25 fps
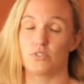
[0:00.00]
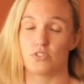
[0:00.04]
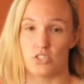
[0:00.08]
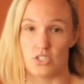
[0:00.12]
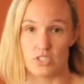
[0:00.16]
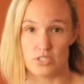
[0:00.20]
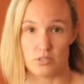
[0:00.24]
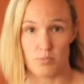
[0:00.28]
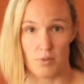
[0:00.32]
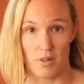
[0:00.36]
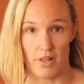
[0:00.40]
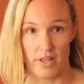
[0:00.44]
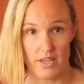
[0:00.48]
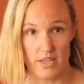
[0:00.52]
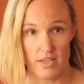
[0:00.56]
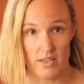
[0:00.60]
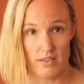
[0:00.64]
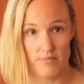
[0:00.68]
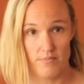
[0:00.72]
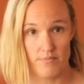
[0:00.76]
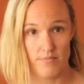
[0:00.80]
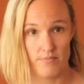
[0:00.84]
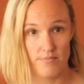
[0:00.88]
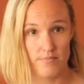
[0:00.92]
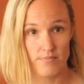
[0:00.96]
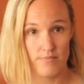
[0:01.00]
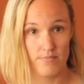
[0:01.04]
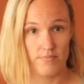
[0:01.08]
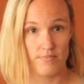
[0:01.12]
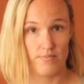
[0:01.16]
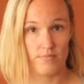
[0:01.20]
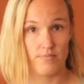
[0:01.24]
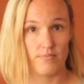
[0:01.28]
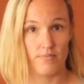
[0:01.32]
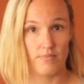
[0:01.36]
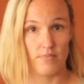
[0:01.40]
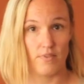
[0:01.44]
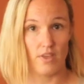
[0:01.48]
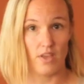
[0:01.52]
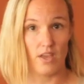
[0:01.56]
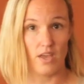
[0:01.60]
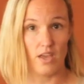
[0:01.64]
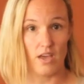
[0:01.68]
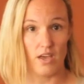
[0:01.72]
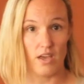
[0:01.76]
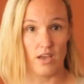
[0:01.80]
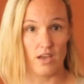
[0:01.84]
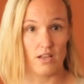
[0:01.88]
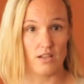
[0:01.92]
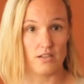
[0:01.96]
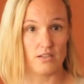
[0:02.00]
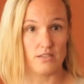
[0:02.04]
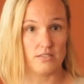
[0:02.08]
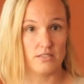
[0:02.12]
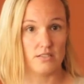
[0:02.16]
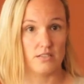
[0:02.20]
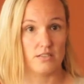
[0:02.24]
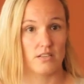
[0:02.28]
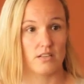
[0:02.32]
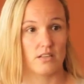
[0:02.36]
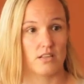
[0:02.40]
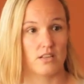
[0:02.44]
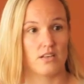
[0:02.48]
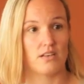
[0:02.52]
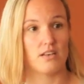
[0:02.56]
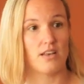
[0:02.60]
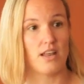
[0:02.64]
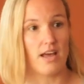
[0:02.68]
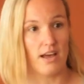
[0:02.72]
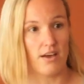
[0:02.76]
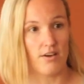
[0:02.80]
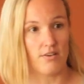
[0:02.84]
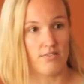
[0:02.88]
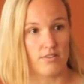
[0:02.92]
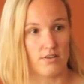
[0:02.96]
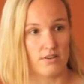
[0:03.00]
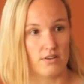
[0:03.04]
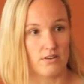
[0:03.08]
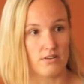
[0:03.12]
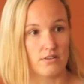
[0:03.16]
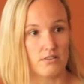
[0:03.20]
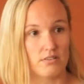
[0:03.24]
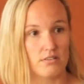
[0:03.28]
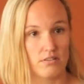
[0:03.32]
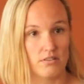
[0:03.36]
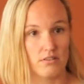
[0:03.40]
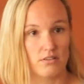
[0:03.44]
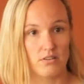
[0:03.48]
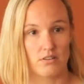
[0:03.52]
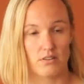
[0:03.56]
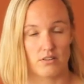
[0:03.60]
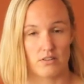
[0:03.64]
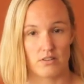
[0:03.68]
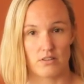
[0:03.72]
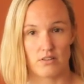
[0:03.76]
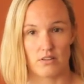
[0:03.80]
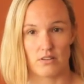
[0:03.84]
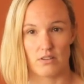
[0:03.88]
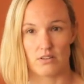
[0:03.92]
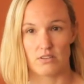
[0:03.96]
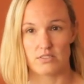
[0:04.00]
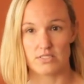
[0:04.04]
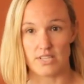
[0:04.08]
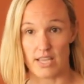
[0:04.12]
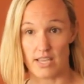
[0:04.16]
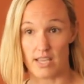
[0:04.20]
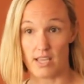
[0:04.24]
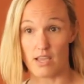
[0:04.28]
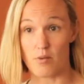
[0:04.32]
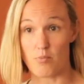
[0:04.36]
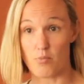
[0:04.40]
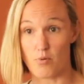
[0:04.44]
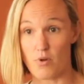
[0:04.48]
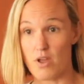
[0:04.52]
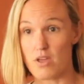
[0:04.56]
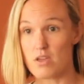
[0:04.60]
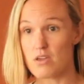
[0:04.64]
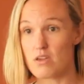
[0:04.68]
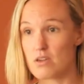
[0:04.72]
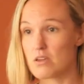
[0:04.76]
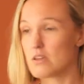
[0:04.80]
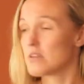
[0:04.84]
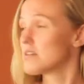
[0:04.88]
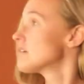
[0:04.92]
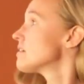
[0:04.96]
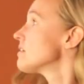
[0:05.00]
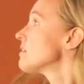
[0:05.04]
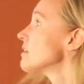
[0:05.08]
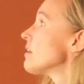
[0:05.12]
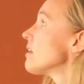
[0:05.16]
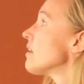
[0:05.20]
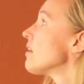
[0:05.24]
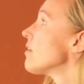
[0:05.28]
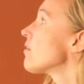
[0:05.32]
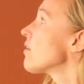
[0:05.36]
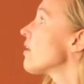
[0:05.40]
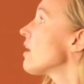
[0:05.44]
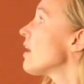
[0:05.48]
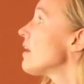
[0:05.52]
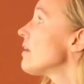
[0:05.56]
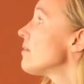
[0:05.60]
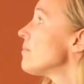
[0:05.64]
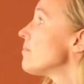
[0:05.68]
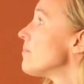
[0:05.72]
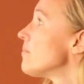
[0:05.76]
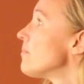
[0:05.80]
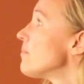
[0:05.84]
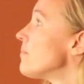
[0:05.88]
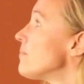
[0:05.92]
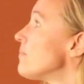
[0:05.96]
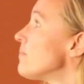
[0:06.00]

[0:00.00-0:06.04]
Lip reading: were just playing, and now they're taking a break, okay?